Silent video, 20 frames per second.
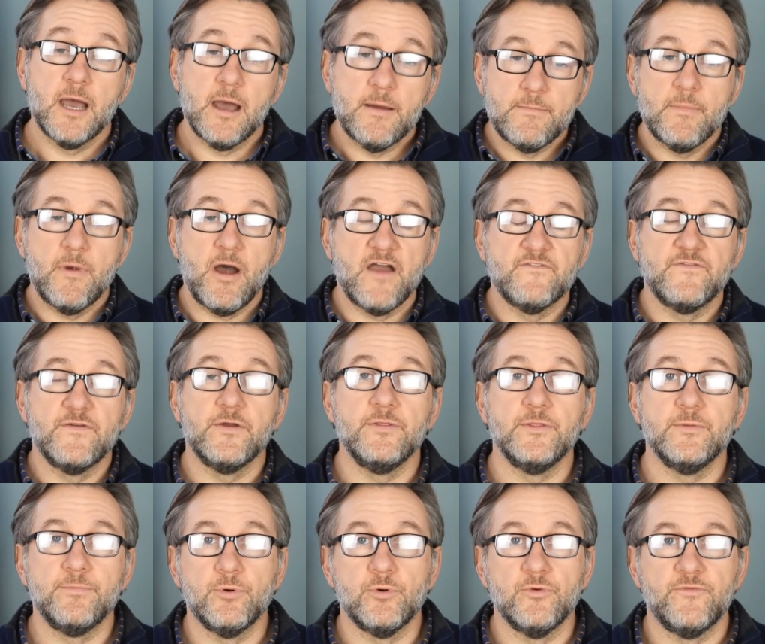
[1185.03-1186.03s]
I've
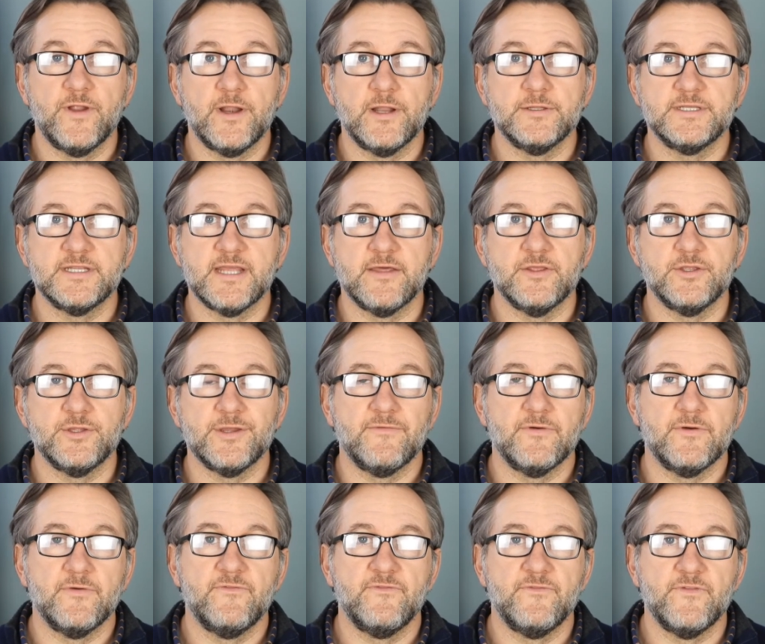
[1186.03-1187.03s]
put the portfolios together to
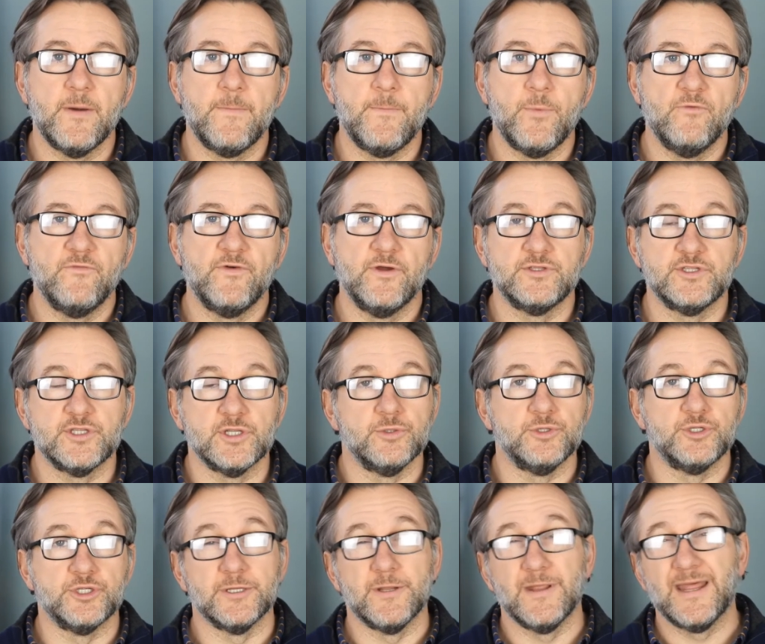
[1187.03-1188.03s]
have a portfolio
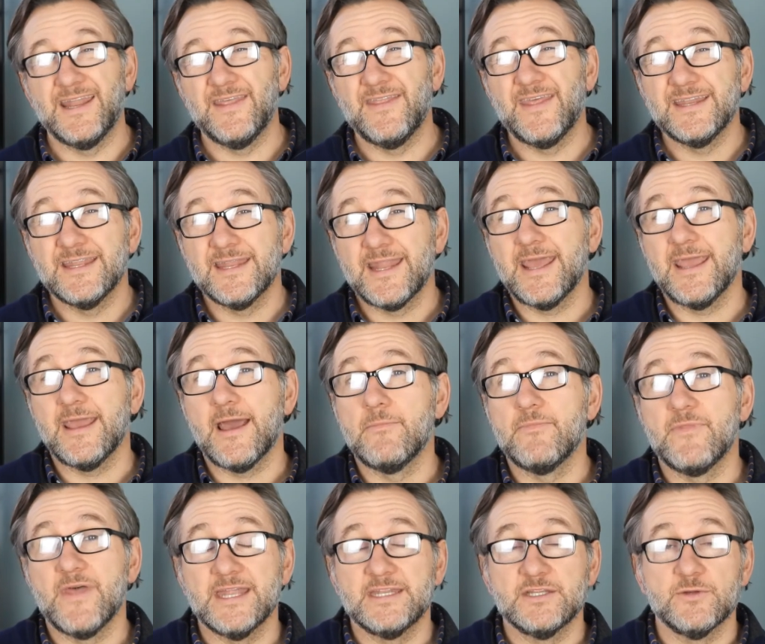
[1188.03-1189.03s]
solution. And at the end of the day,
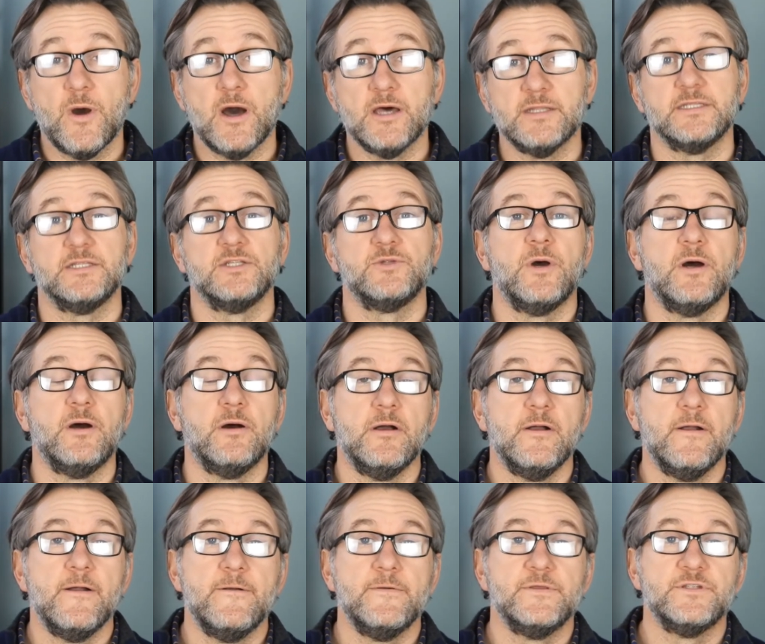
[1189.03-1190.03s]
I'm there to ask as well.
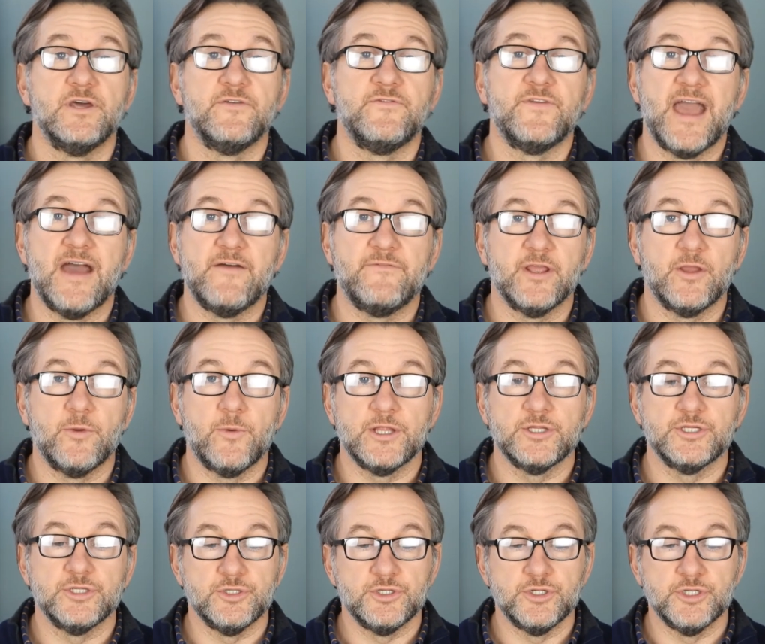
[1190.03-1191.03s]
So if you have any
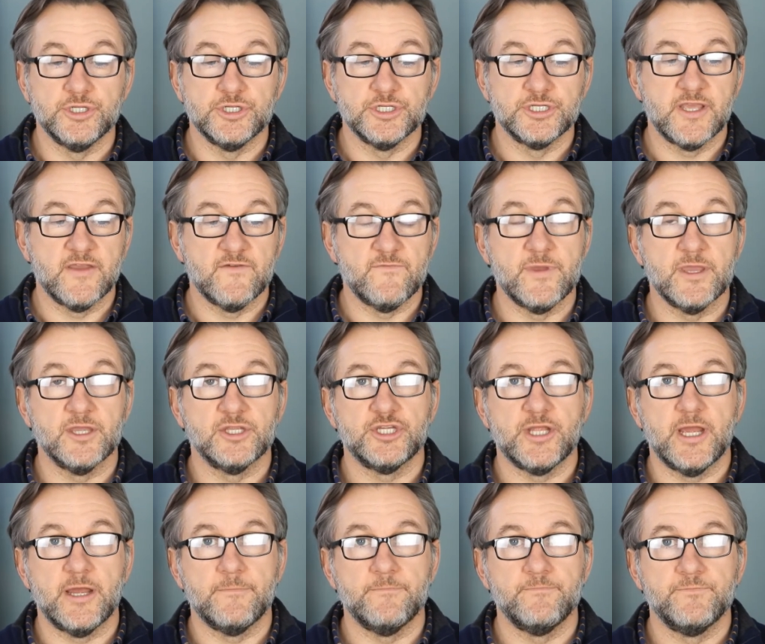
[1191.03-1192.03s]
questions, you can just give me a
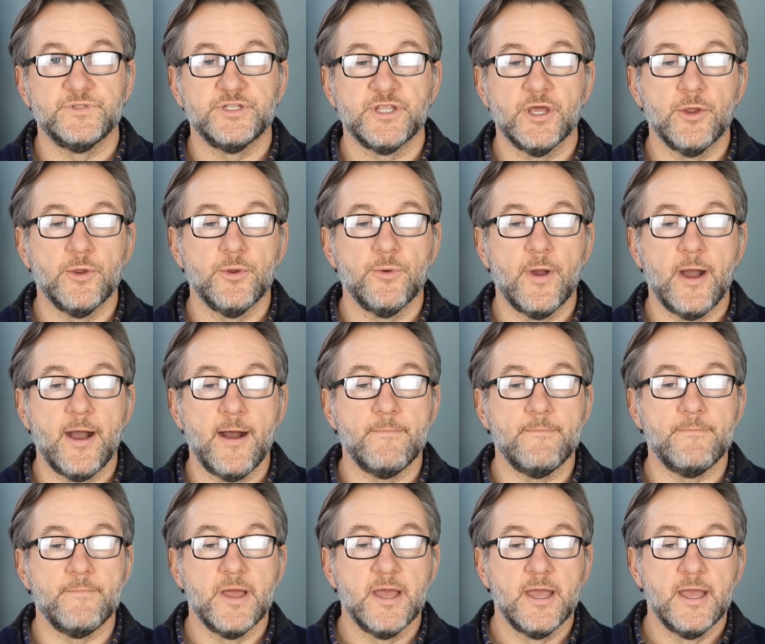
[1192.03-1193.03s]
shout. So
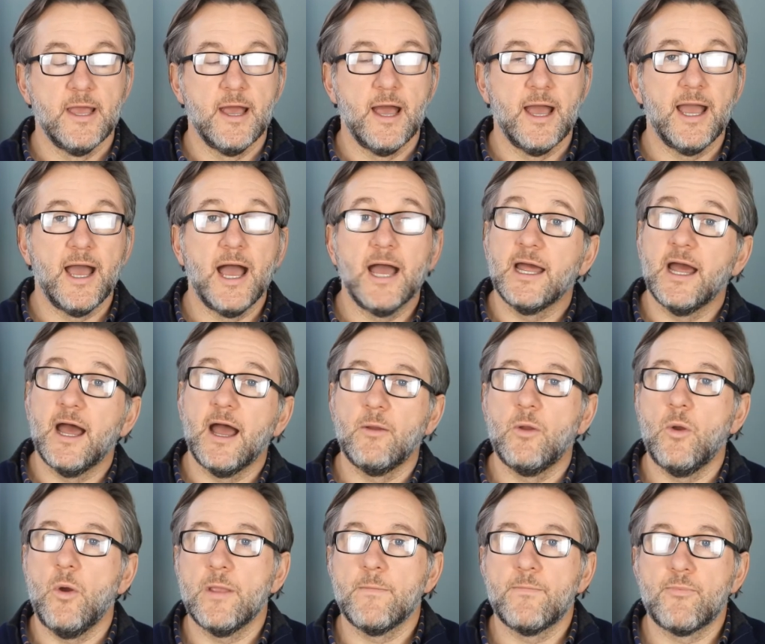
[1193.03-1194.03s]
I
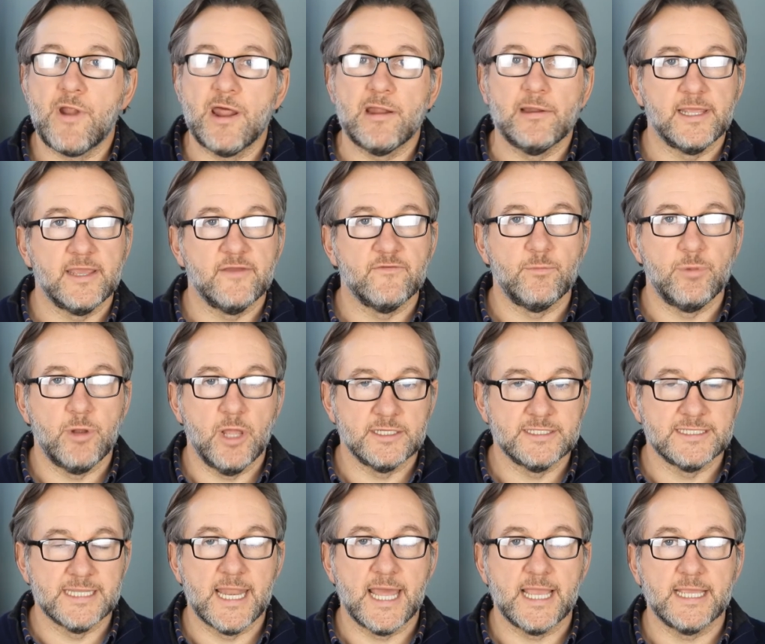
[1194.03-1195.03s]
quite proudly give a
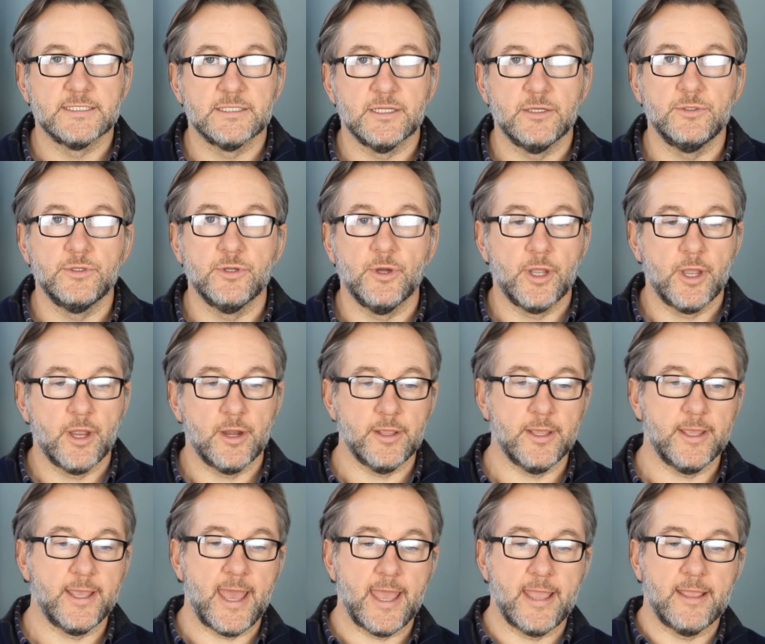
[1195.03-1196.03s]
plug to
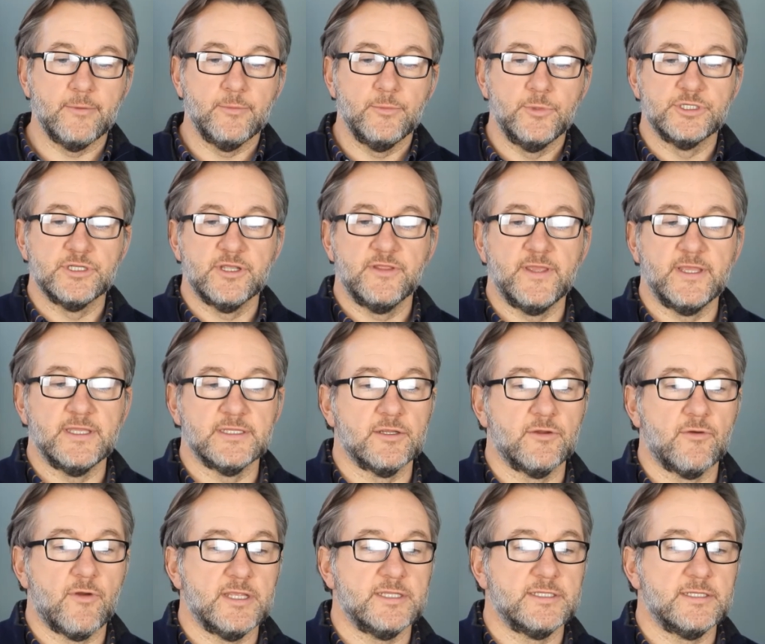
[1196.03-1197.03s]
lexo.co.uk, which I think is
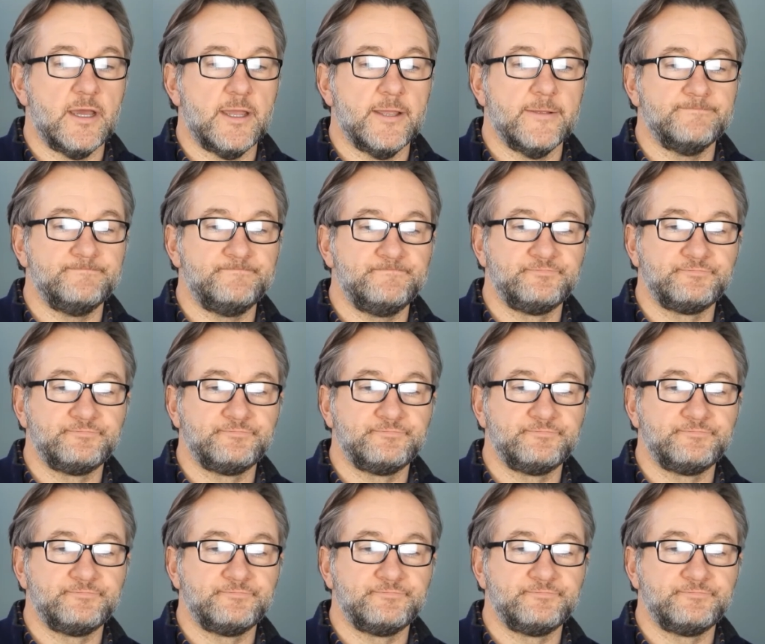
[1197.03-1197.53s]
a great site.